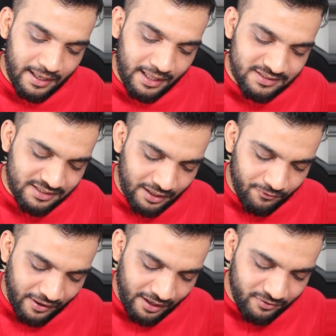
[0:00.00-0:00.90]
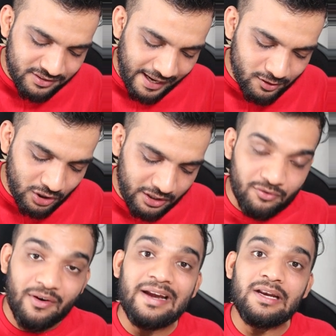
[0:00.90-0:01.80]
I'll see that 5 is actually
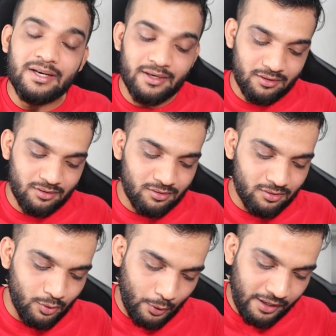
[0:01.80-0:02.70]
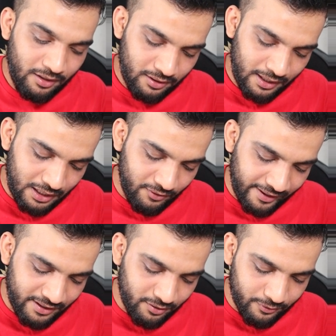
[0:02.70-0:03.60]
dividing it. Okay. I'll
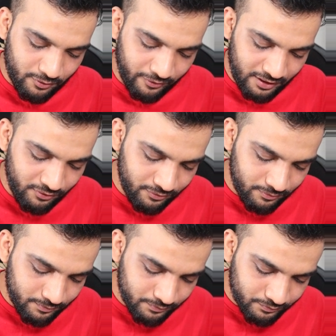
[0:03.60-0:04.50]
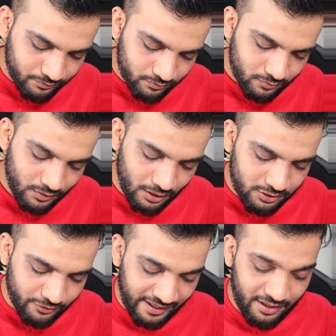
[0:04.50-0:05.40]
divide it with 5.
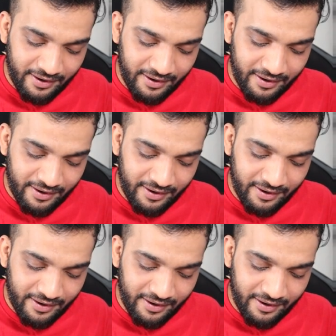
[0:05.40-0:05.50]
So when I